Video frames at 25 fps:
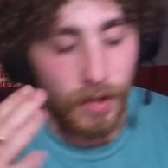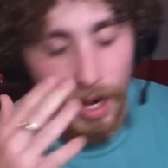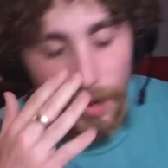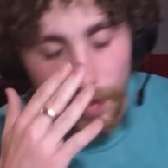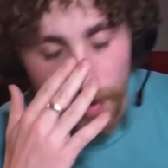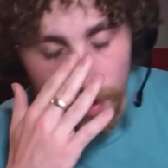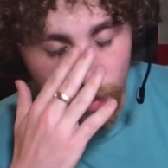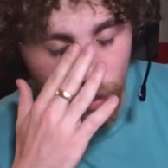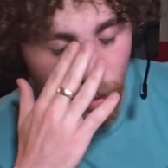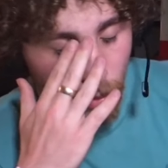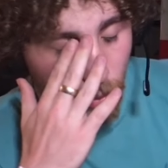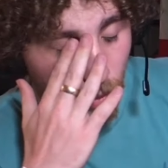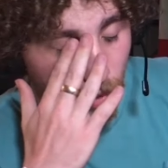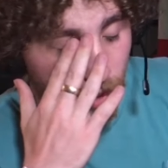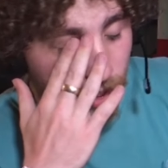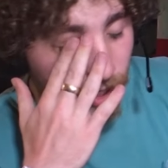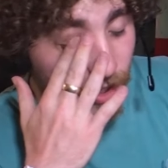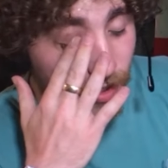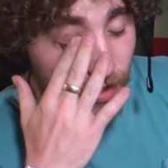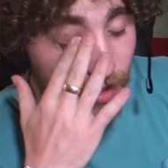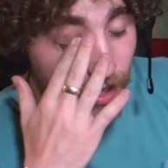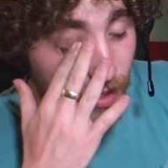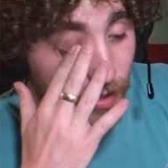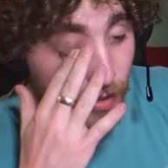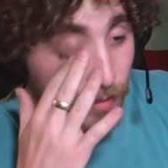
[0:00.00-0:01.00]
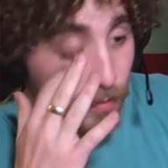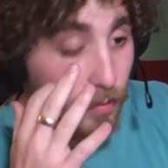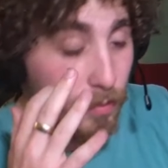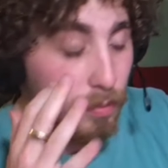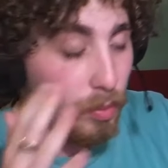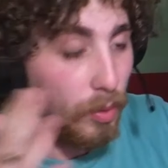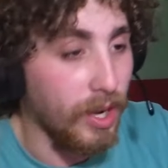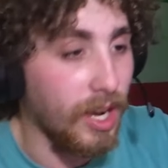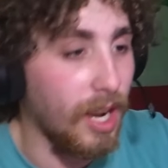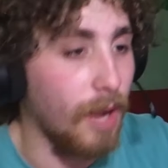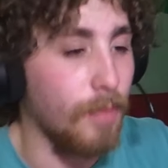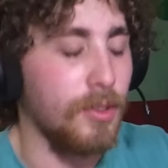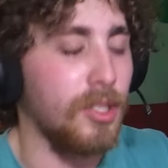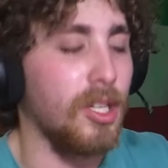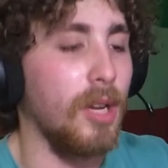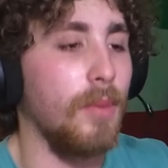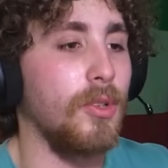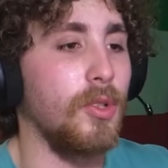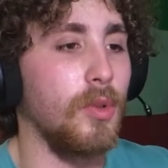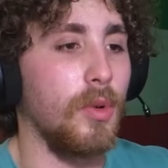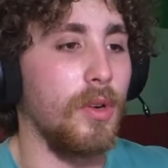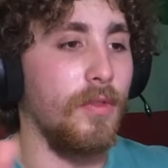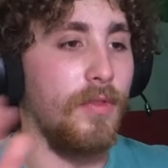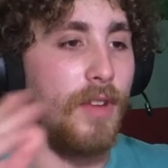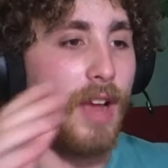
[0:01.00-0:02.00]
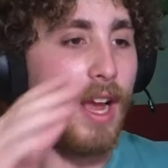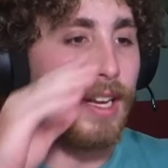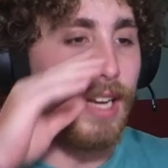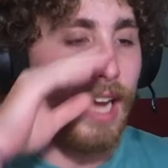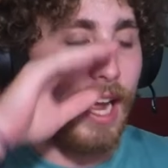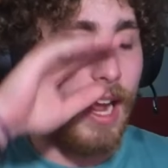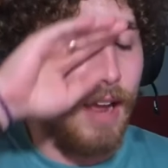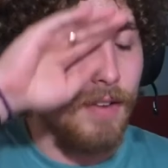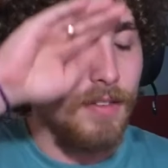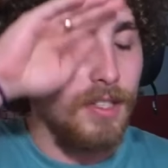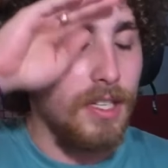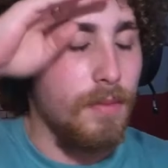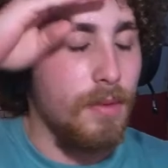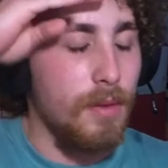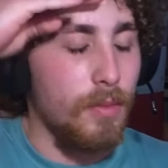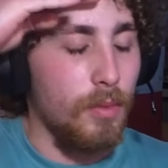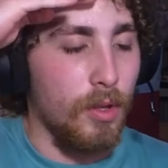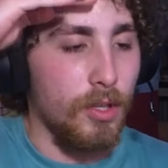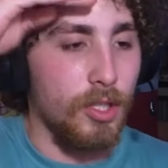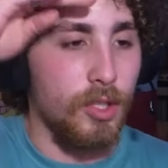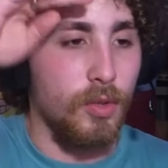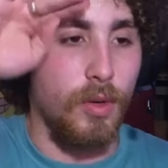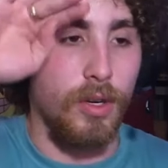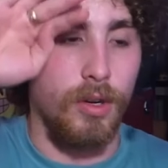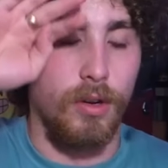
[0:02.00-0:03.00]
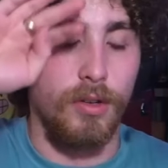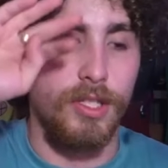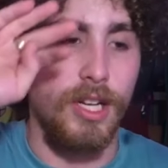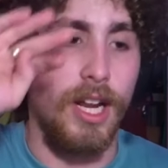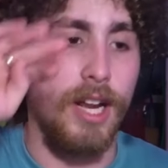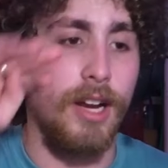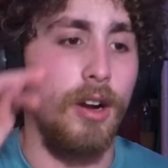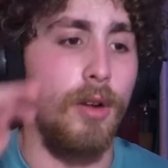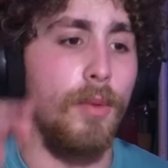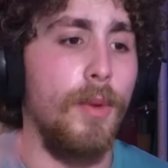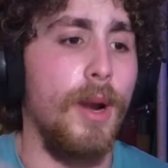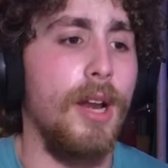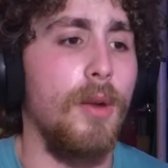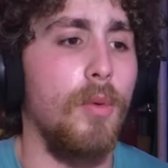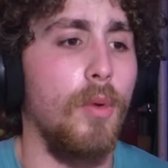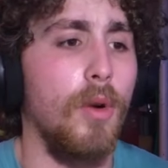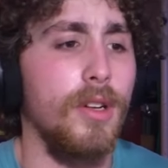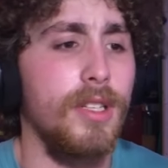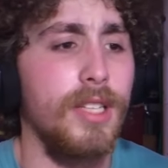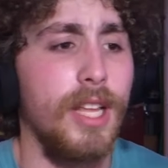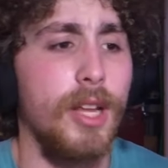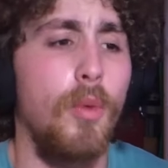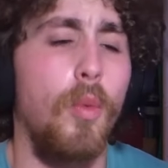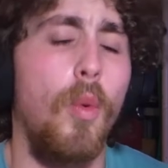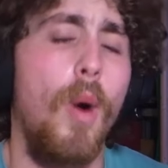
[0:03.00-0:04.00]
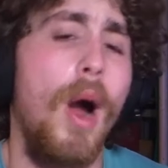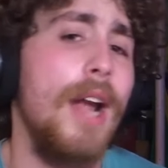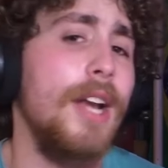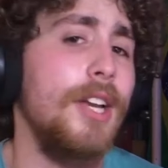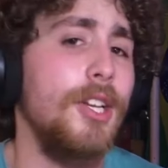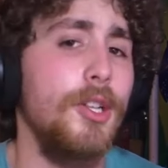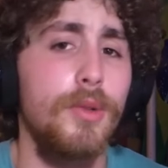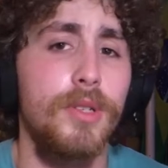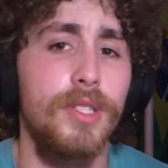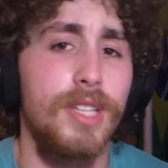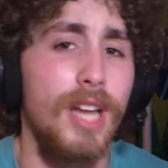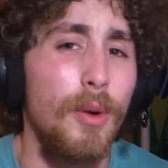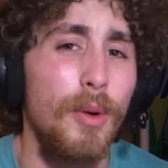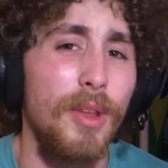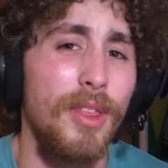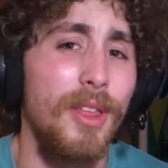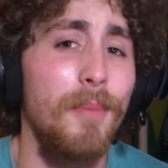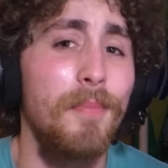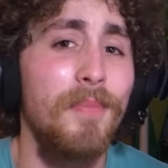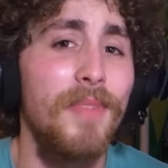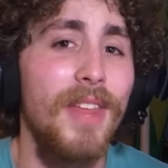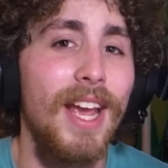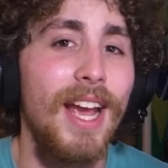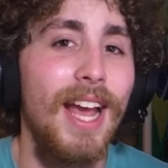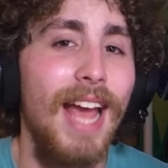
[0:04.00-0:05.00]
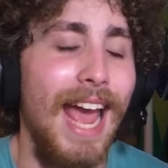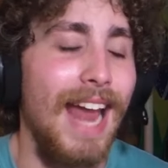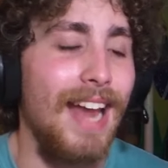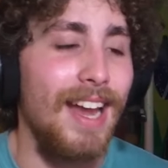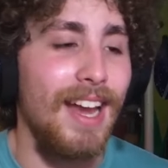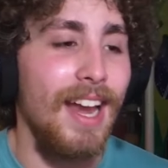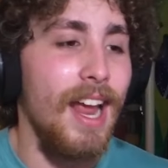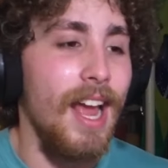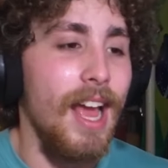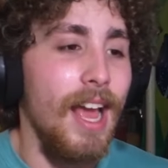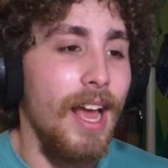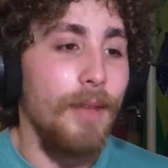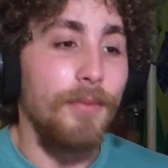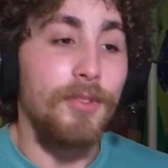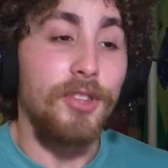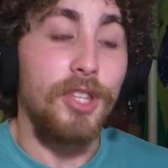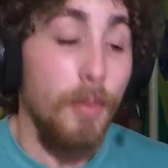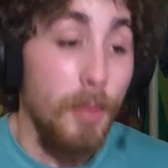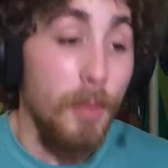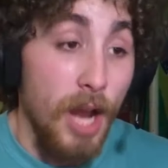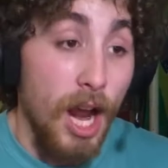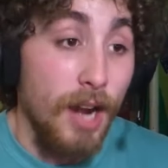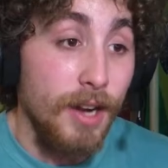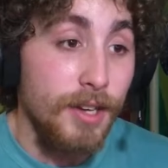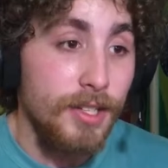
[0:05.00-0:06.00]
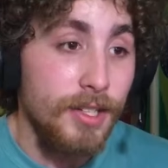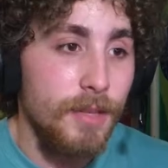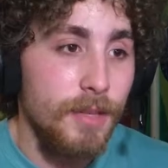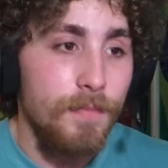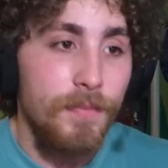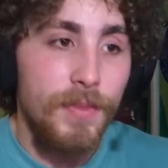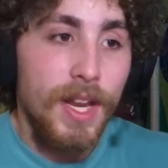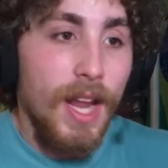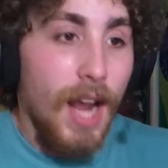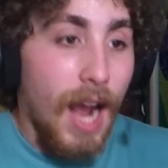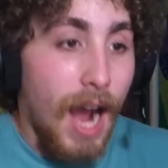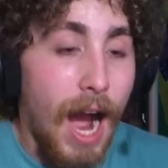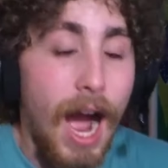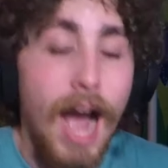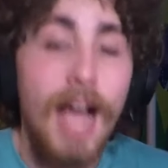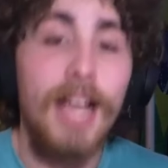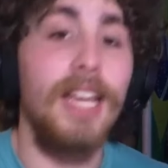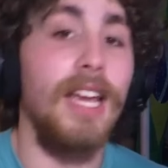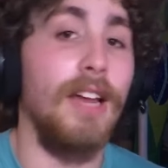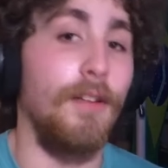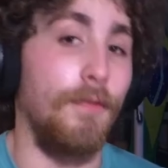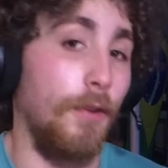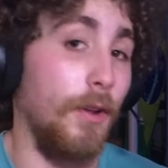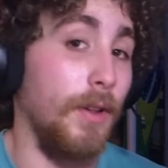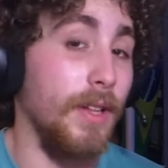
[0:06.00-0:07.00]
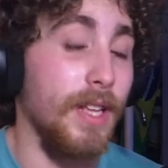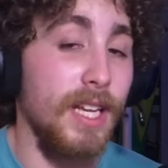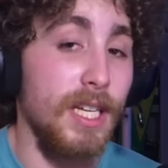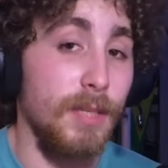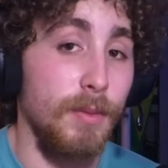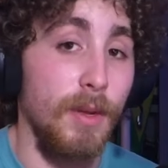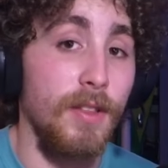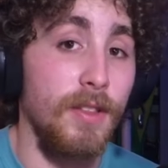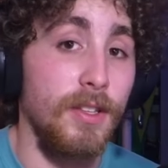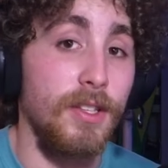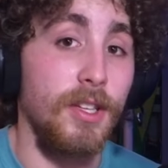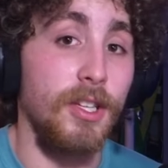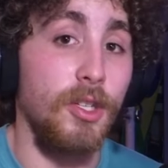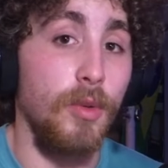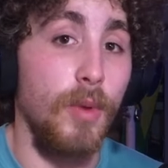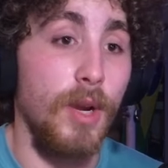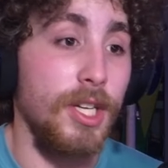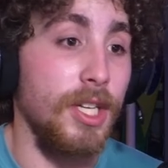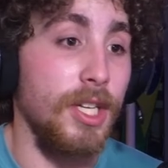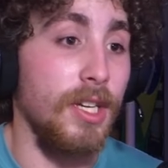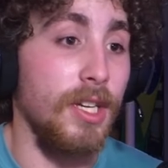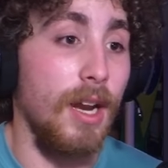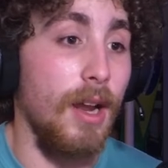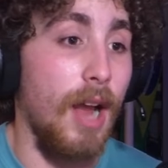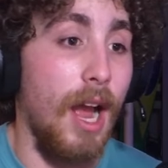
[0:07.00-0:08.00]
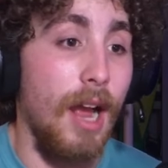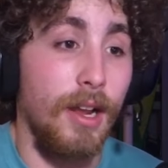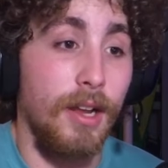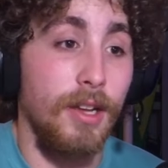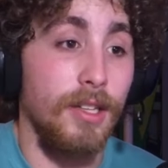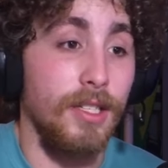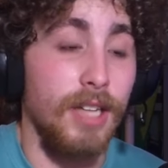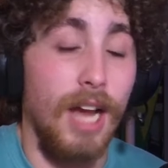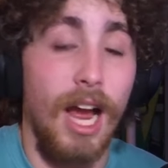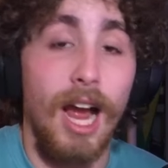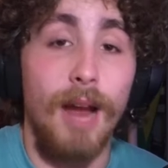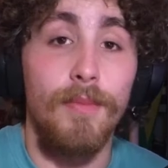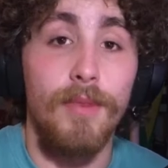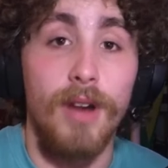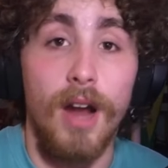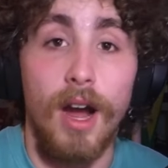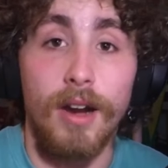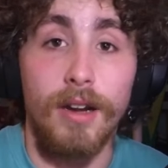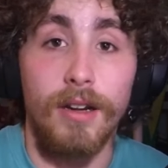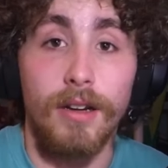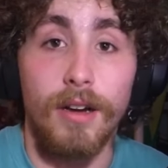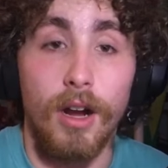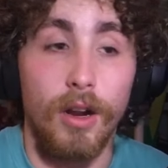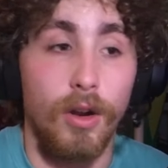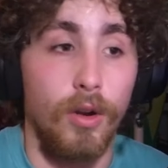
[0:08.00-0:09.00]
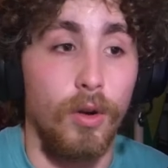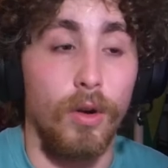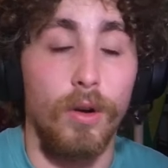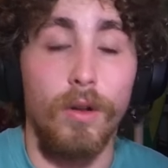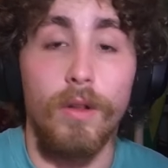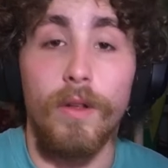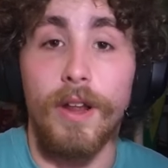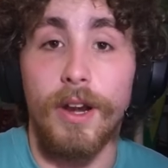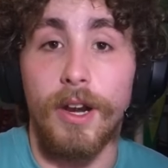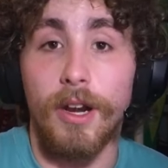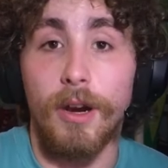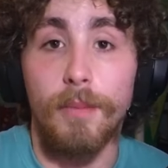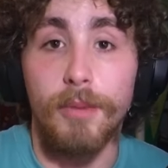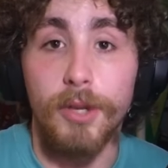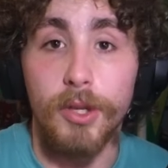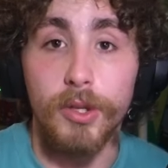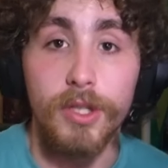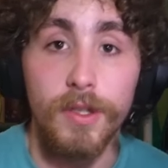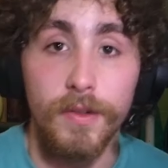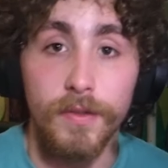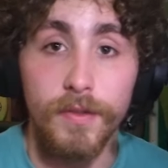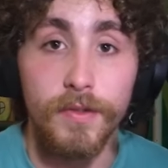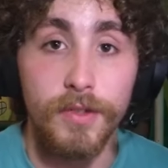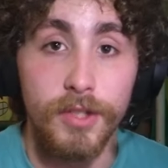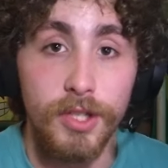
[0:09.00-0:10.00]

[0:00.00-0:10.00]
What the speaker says: of people who are gonna bring up some sort of fact. I've seen people on Twitter say it already, where it's like, why did you stay with him? And to be honest, I can't fully explain the situation because I'm not a girl in an abusive